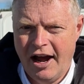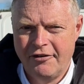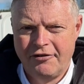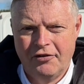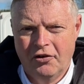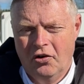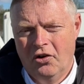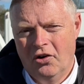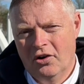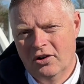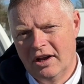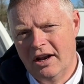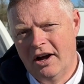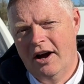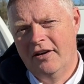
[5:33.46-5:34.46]
for
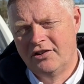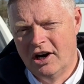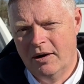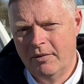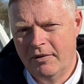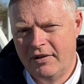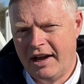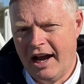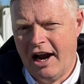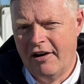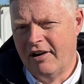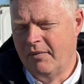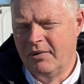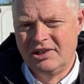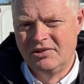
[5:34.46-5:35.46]
the lifetime of the
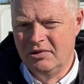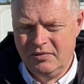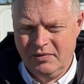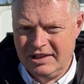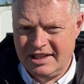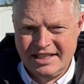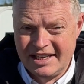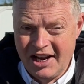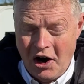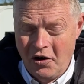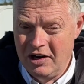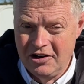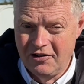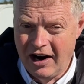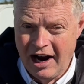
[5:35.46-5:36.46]
caravan, which is the
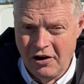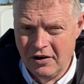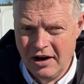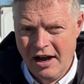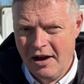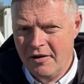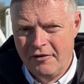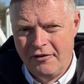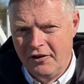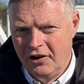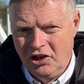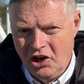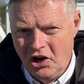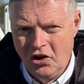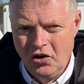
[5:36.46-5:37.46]
holy grail for
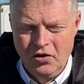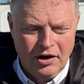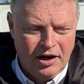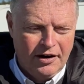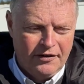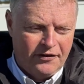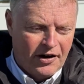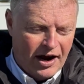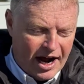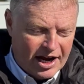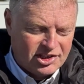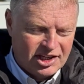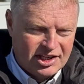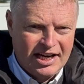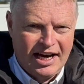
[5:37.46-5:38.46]
you, for
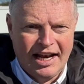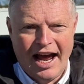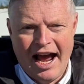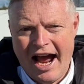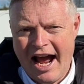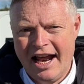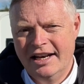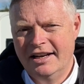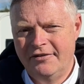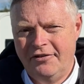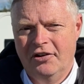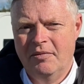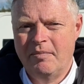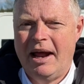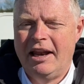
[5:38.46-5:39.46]
us, the dealer, and
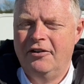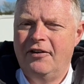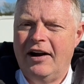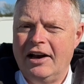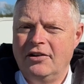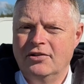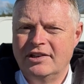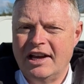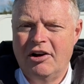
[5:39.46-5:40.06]
for the manufacturers.